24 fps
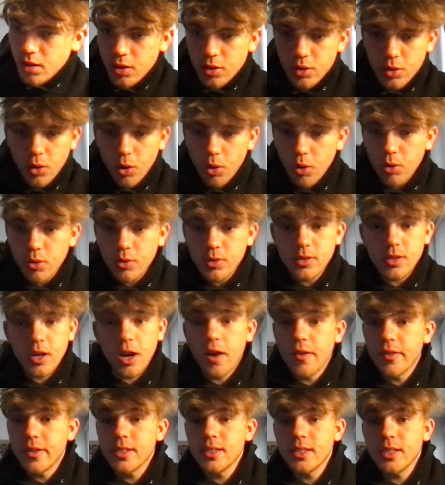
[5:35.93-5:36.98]
Goals,
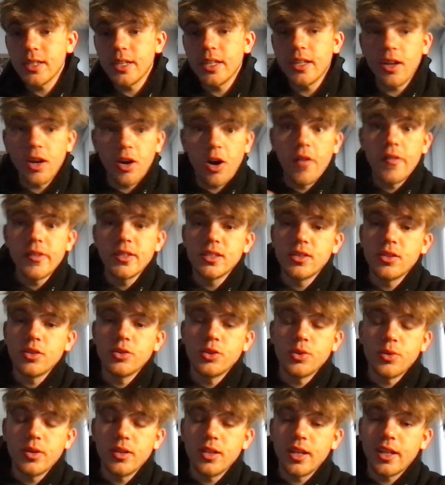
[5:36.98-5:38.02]
obviously they're
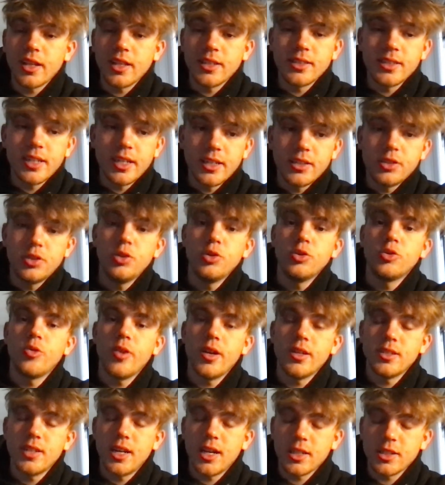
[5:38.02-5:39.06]
doing like, let's say 2
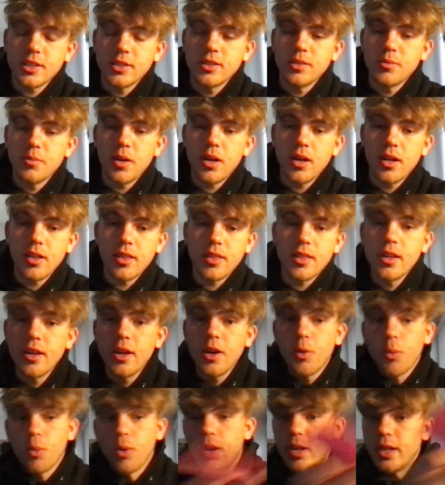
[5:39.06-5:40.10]
transactions a month.
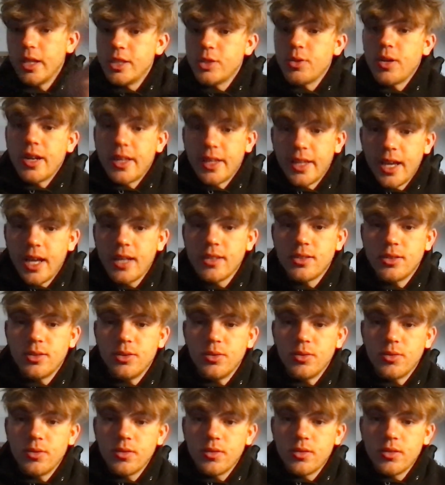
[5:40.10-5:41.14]
Where are they trying to get
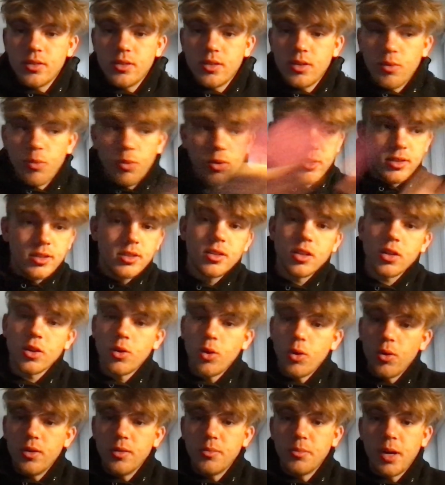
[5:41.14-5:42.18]
to? What's the
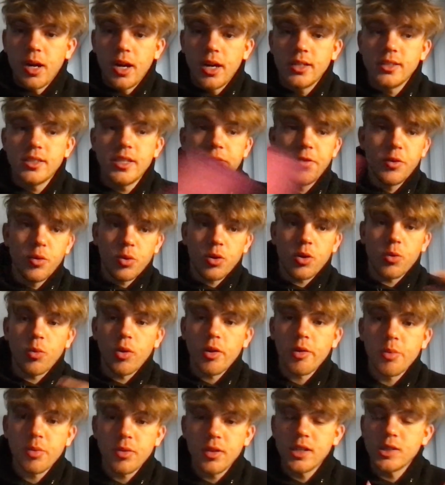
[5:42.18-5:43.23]
goal in mind? If you were to
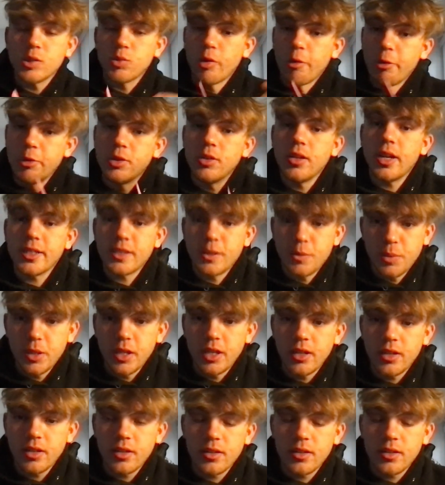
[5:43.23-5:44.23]
work with us, where would you like to be?